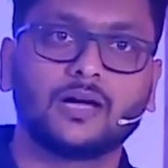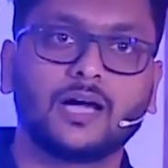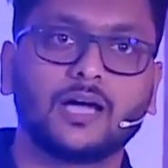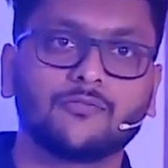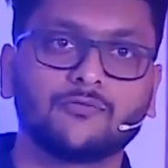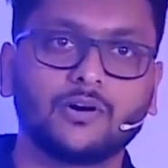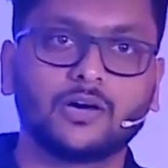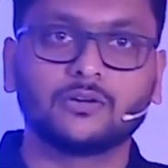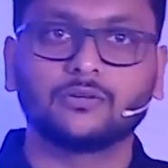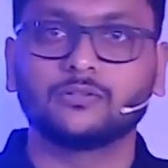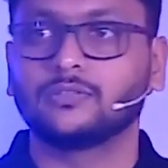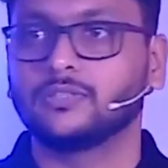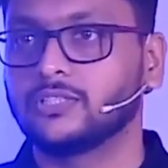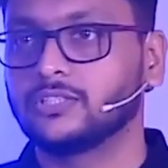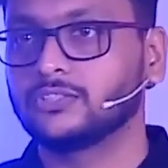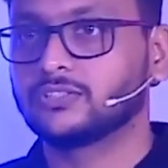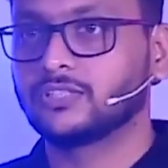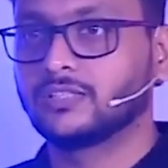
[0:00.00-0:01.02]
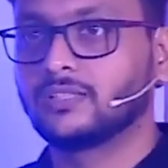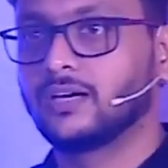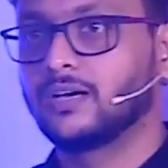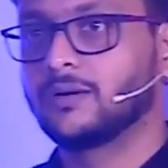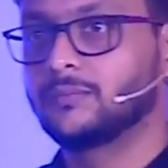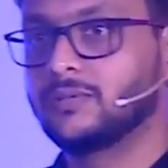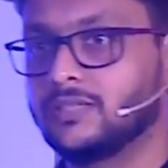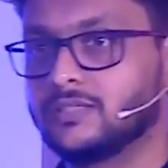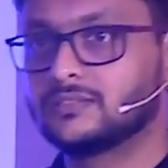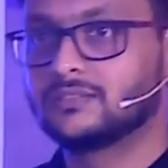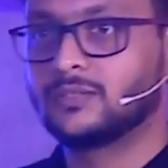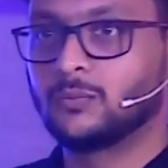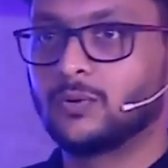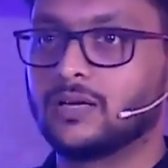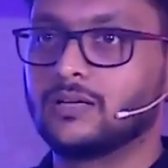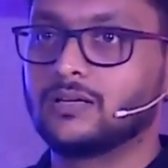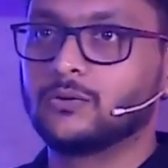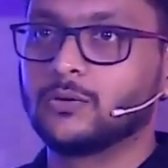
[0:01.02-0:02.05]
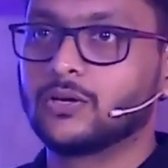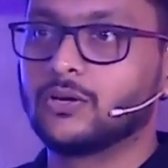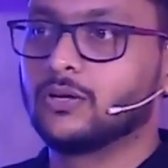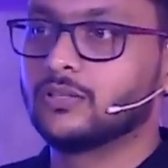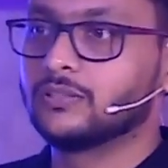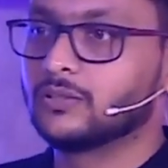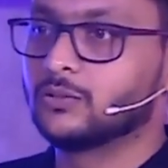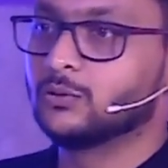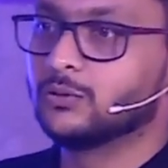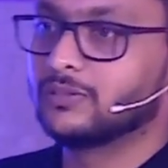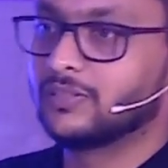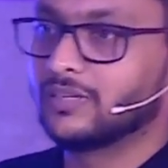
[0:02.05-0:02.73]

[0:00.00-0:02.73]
I'm Varun, he's Shadab, he's the one doing all the cool